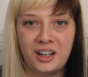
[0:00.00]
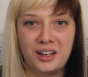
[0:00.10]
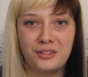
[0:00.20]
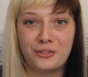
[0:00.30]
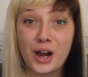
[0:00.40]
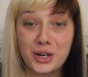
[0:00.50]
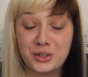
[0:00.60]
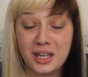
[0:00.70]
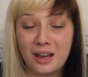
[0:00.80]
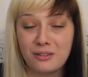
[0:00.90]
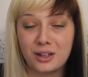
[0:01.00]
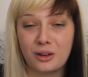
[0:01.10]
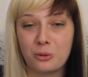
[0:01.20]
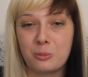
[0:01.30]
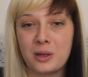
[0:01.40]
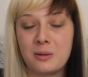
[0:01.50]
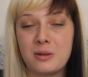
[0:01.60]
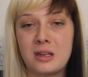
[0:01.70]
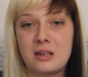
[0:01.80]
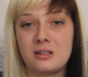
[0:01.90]
finally having another
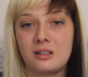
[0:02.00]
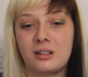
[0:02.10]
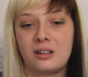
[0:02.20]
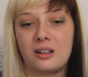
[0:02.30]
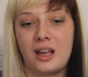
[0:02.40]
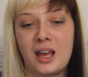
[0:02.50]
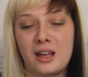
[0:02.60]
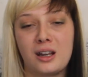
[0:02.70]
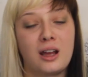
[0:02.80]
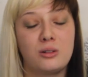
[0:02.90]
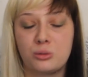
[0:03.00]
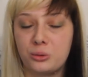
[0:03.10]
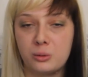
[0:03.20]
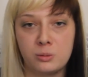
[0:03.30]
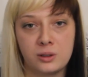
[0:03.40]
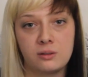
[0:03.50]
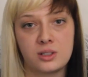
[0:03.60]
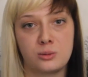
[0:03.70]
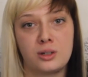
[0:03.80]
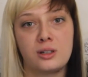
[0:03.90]
baby, and I truly believe
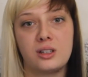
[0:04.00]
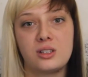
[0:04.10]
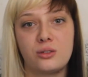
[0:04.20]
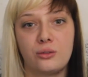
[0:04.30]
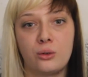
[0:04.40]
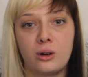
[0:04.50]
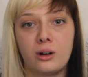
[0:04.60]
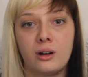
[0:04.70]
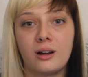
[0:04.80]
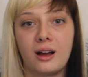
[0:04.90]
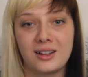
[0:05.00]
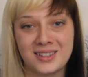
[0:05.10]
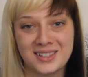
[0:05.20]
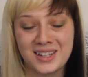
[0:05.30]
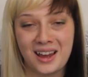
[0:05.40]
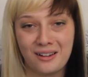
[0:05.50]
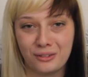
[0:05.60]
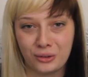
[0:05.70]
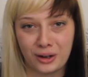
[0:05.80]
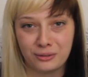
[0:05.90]
this one is for us to have
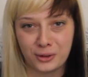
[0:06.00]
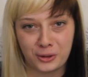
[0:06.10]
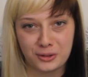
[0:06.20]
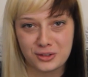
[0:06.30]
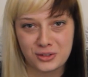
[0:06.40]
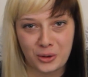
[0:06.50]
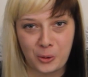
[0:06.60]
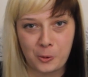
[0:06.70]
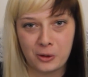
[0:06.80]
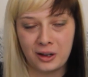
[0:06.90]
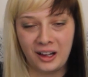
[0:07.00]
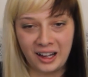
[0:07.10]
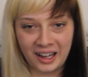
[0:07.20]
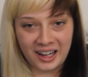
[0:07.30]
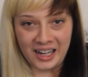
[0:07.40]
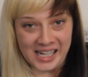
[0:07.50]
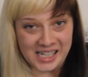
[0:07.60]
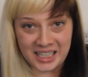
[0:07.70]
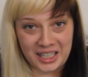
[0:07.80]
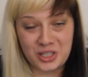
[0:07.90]
forever. So
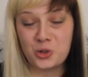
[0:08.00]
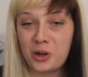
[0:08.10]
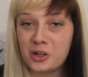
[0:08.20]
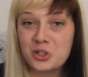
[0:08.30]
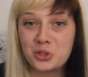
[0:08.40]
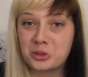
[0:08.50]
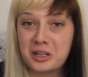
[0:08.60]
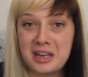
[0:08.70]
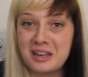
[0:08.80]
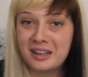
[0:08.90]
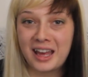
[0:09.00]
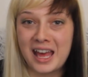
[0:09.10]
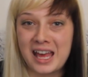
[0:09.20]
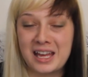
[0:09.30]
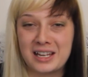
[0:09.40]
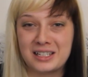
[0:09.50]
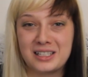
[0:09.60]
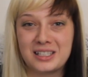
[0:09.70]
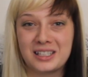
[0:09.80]
enjoy our journey, and